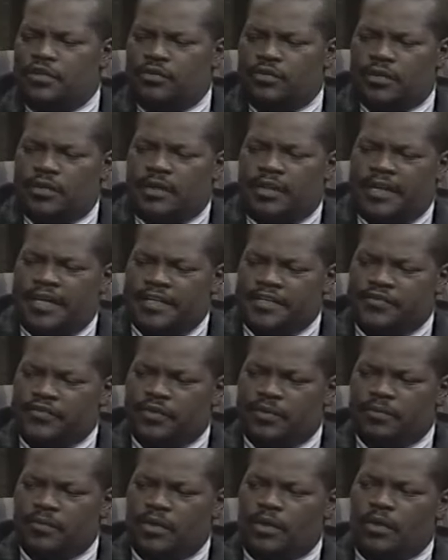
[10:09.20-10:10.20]
to your
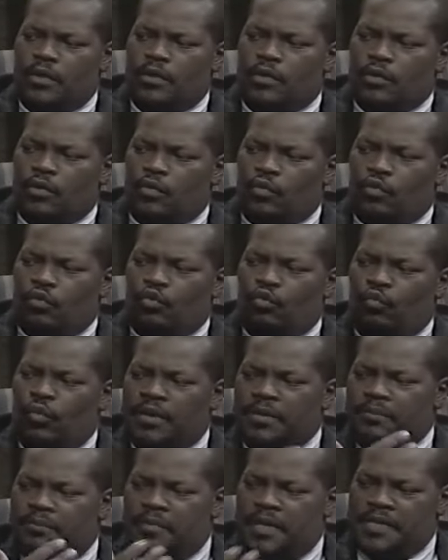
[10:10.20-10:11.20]
classroom,
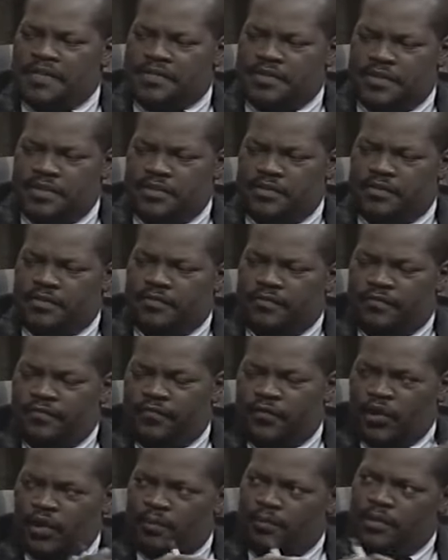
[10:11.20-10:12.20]
what message,
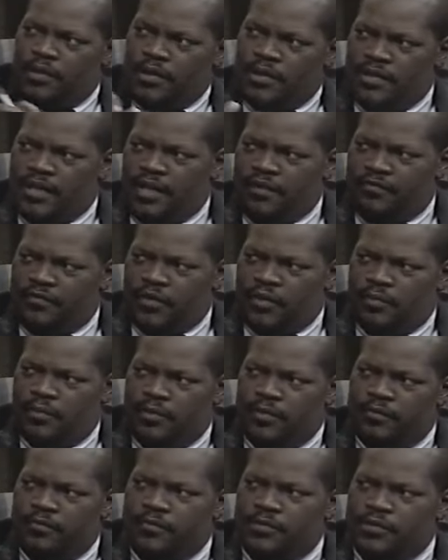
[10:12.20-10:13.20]
verbal and
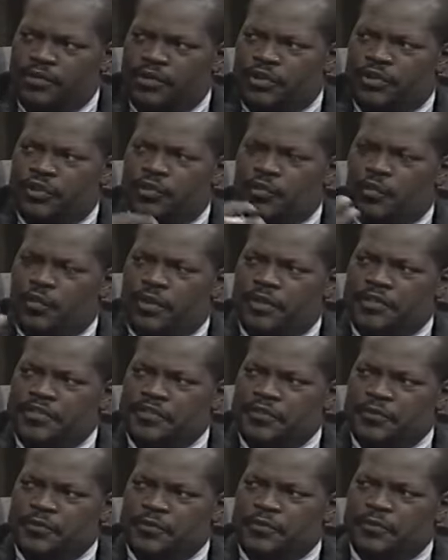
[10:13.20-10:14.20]
nonverbal, do you want
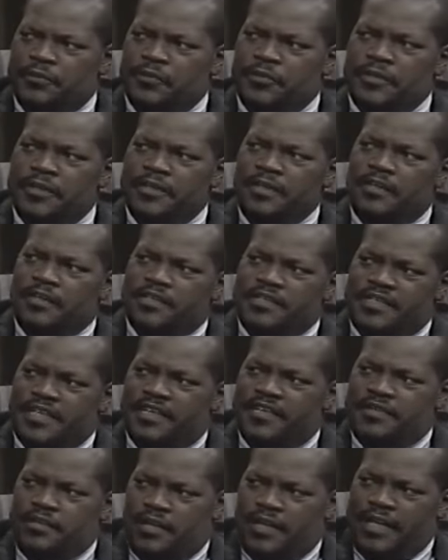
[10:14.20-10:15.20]
to
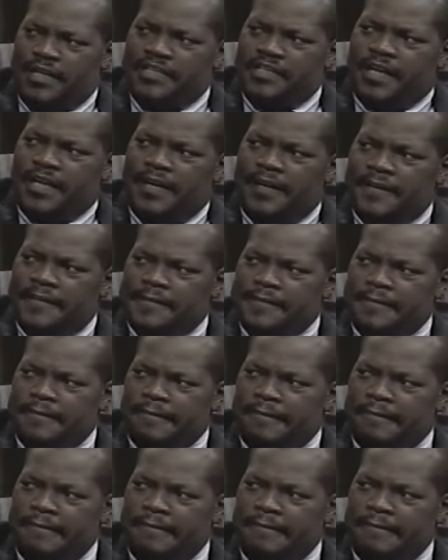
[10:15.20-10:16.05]
send to that child?